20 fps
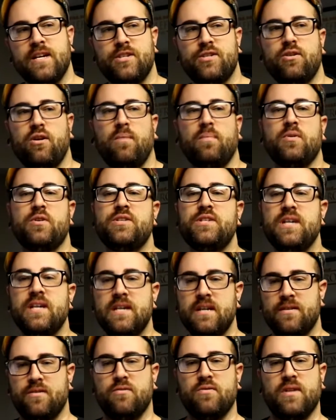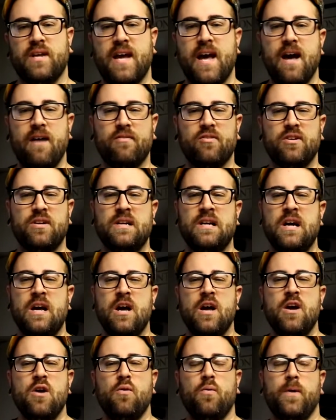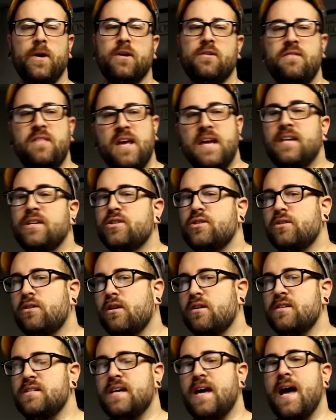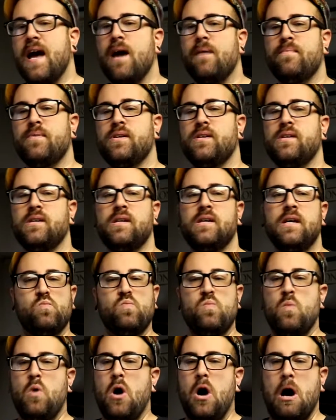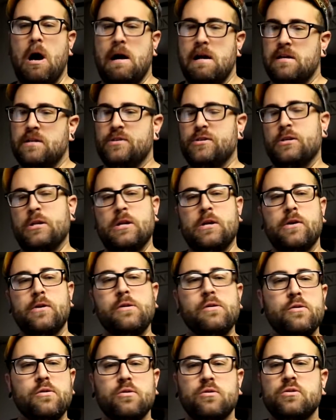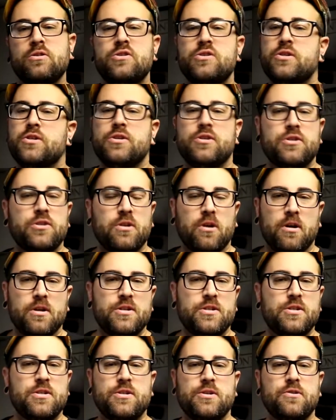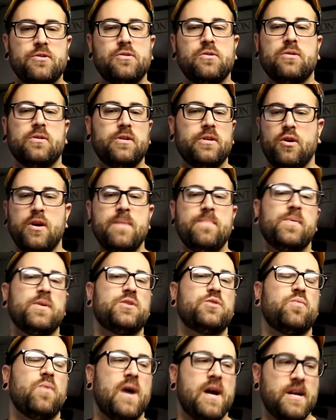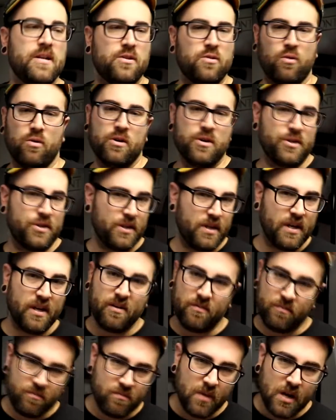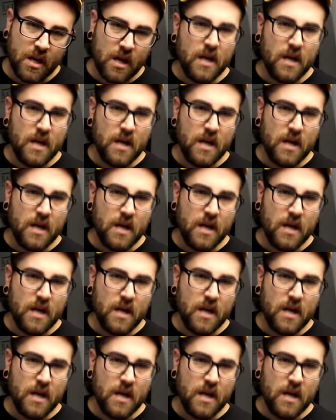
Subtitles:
start proceeding through the cavern, weird things start to happen. Moss and ooze starts to creep its way towards them